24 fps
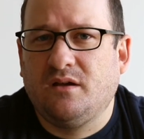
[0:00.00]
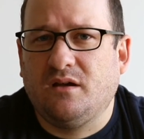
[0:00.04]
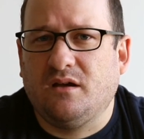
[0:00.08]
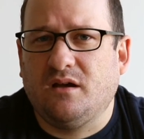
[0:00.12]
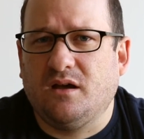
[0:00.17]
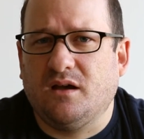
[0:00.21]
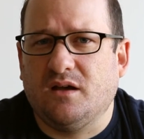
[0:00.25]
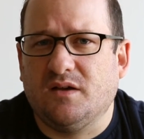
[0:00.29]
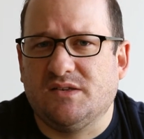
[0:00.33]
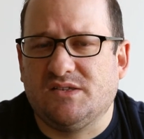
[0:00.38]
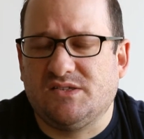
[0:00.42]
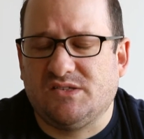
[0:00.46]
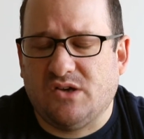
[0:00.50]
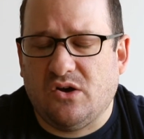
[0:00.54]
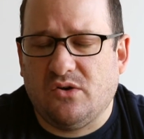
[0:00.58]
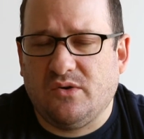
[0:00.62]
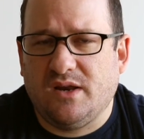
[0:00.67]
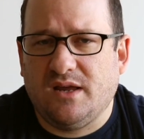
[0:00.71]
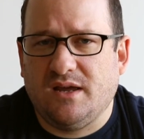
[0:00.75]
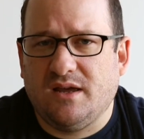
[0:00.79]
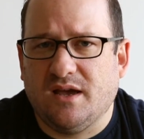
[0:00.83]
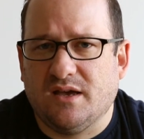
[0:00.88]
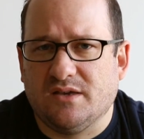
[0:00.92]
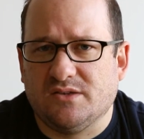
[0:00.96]

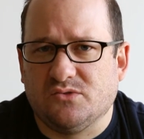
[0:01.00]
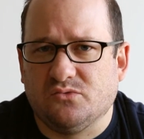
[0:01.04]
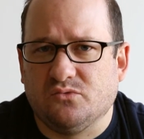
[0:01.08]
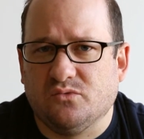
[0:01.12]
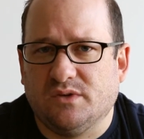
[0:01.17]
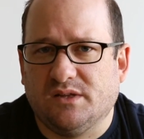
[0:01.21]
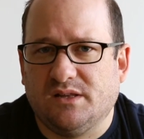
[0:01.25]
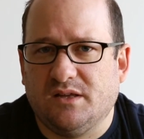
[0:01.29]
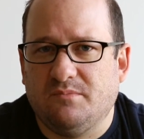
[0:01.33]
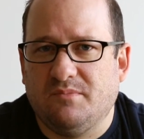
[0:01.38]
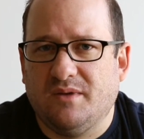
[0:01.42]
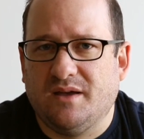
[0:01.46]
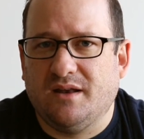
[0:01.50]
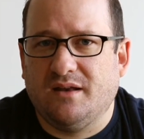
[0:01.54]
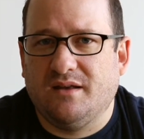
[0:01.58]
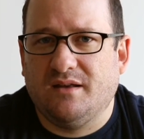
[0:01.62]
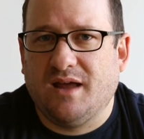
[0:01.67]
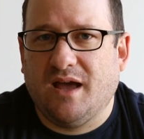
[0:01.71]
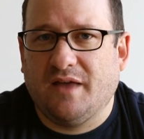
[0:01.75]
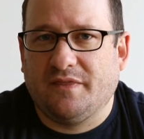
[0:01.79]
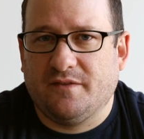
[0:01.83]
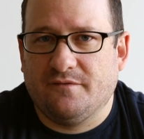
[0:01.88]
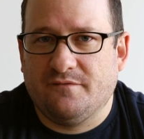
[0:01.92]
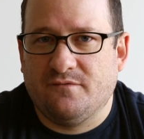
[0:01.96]
Sony has really been
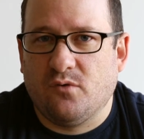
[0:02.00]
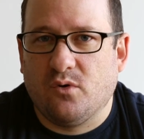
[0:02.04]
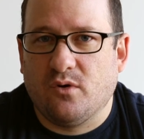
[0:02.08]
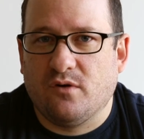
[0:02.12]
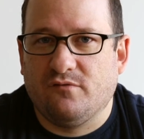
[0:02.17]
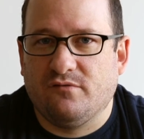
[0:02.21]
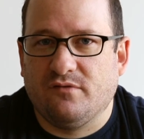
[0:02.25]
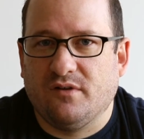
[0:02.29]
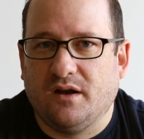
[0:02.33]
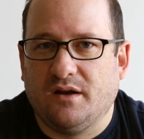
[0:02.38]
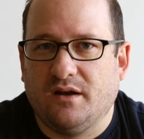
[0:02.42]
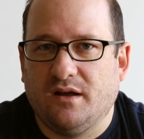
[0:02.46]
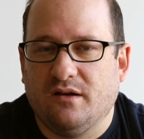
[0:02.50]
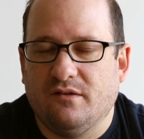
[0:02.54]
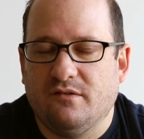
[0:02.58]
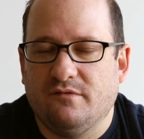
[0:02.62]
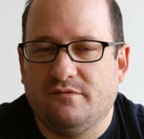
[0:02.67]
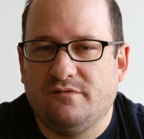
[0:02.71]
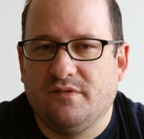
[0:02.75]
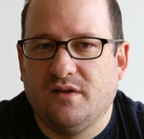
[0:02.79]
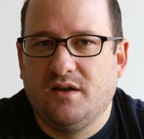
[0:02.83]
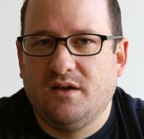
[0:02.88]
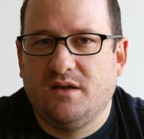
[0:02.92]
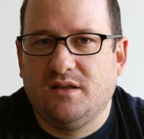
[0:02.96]
at the forefront
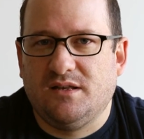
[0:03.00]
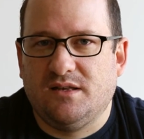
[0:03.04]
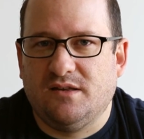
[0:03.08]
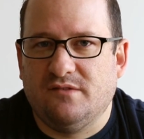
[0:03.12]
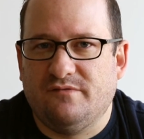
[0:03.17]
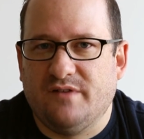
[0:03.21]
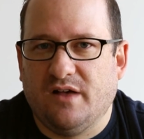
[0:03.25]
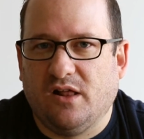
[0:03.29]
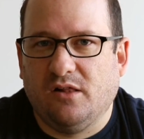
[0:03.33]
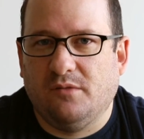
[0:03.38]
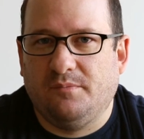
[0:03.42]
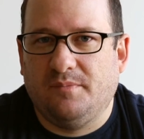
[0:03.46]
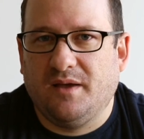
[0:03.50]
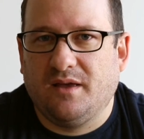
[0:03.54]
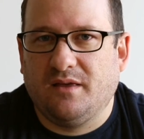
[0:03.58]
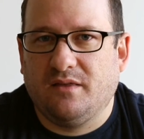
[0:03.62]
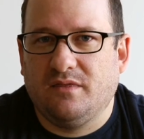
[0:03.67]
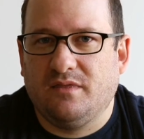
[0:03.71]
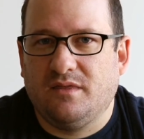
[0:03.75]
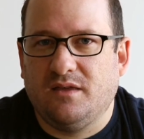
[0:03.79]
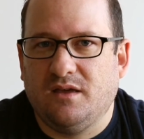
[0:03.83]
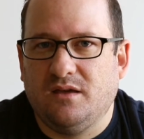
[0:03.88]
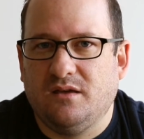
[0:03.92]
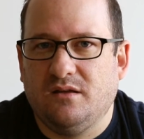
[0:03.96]
of
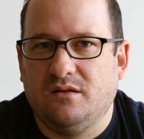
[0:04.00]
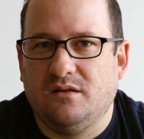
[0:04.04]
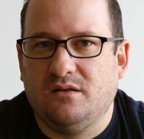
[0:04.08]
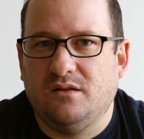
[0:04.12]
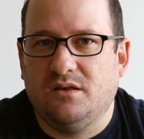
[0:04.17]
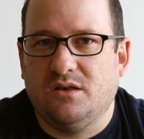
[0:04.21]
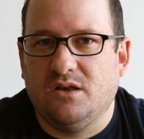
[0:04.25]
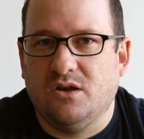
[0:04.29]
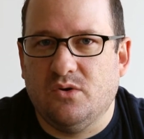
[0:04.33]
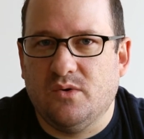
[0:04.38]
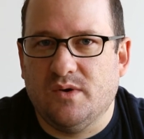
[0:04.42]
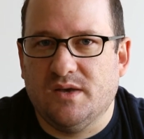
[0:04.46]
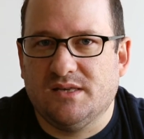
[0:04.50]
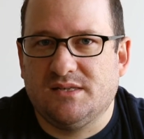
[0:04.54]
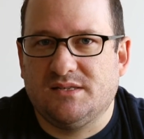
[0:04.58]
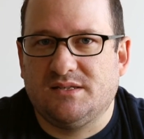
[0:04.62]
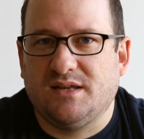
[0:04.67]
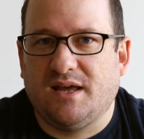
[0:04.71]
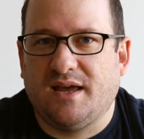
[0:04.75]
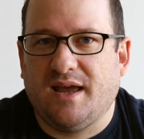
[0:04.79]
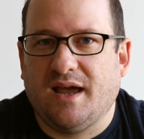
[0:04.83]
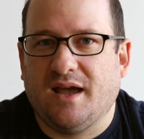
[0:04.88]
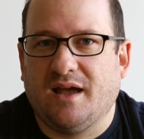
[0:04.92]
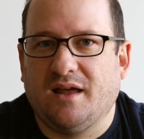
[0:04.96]
developing the
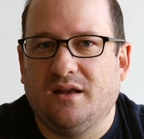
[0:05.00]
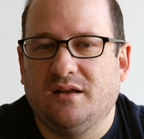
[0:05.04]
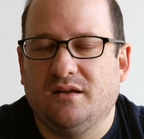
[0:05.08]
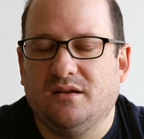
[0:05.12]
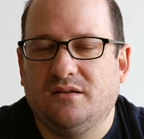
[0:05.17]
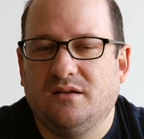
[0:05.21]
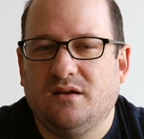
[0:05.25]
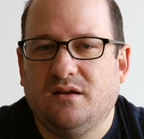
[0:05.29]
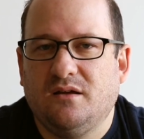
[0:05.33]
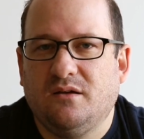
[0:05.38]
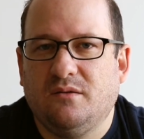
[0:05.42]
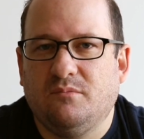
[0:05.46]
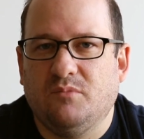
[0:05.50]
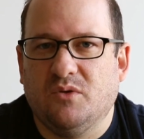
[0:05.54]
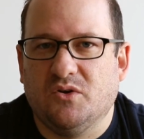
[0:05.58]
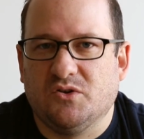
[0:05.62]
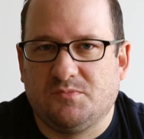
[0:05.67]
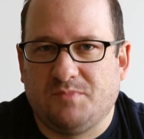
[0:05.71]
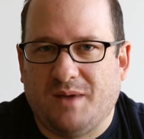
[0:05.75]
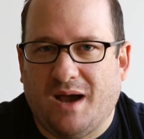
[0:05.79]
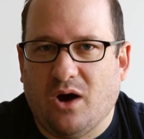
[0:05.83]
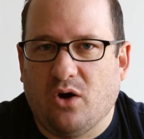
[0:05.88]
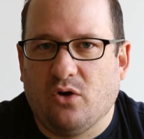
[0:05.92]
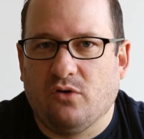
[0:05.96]
newest and
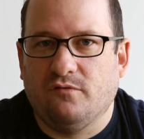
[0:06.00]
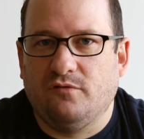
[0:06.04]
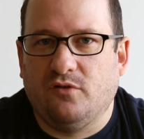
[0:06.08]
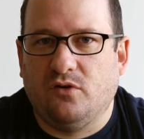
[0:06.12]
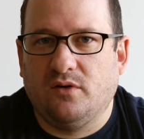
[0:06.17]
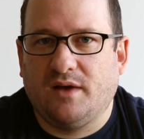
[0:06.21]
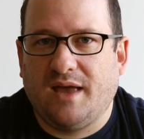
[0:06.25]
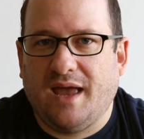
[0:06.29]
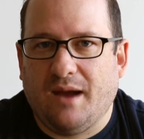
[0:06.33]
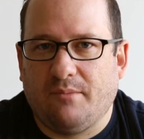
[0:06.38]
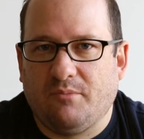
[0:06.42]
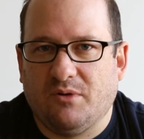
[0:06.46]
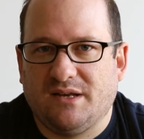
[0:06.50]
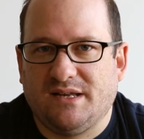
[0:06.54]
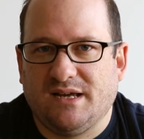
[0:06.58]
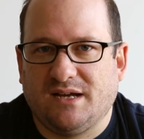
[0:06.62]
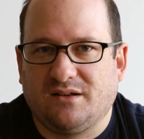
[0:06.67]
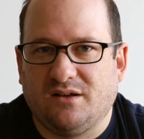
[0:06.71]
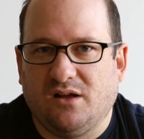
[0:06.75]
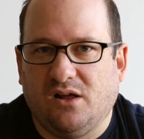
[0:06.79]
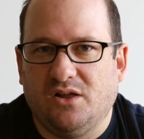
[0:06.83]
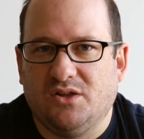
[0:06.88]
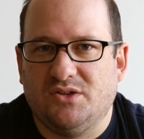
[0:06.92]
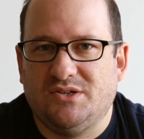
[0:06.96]
most powerful camera
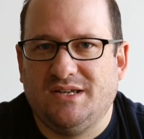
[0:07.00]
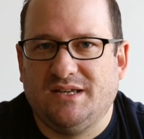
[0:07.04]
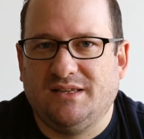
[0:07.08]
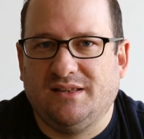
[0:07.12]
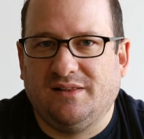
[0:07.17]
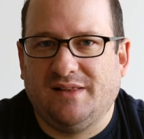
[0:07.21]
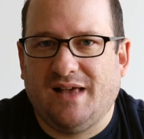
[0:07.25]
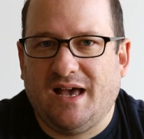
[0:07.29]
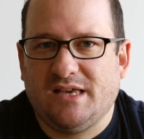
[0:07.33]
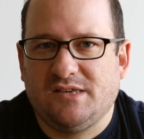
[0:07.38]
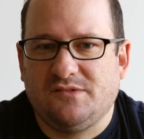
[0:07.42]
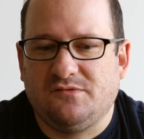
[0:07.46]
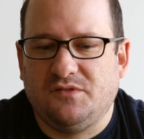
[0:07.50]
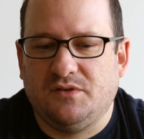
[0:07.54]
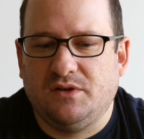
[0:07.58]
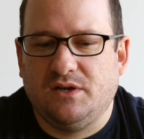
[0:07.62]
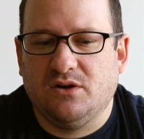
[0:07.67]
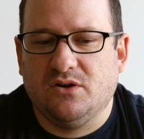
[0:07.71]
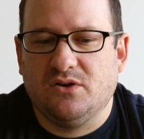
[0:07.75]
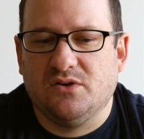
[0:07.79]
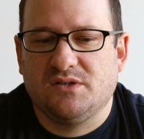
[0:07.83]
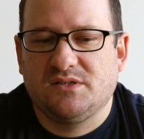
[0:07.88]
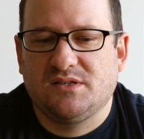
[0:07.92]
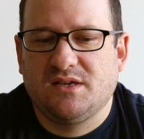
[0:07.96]
technology in the last few
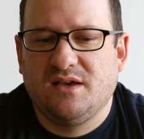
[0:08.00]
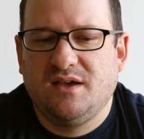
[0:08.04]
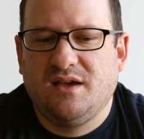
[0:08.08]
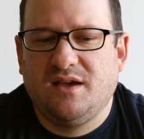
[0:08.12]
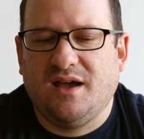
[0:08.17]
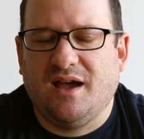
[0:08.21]
years,